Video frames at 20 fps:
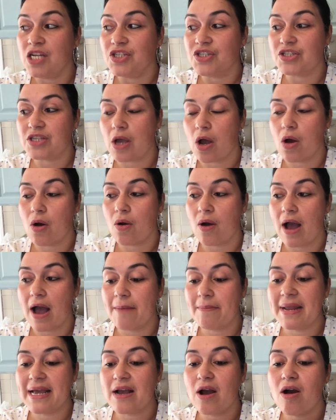So
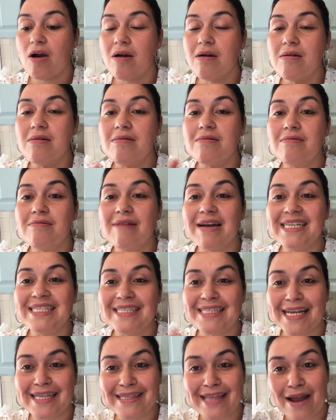I'm like, oh, I
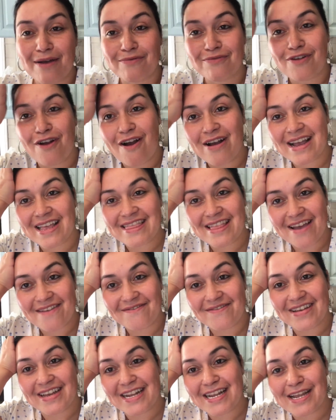said that wrong in
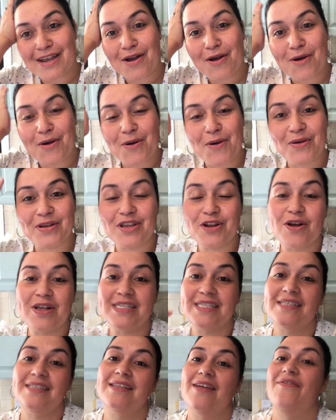that video. You know,
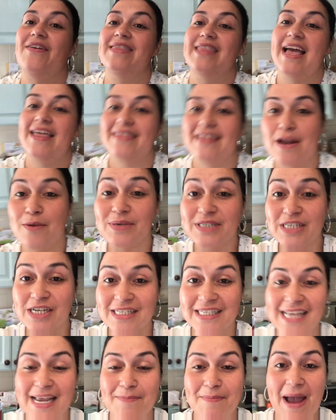stuff like that that I wish I
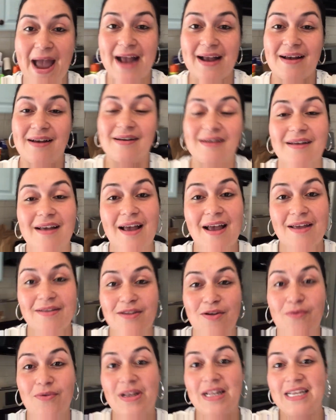could take back.
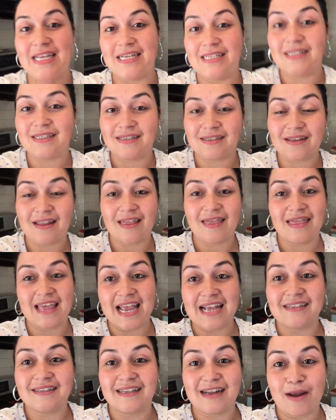There really is
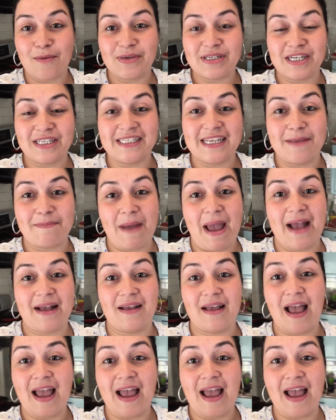things that I wish I could take back.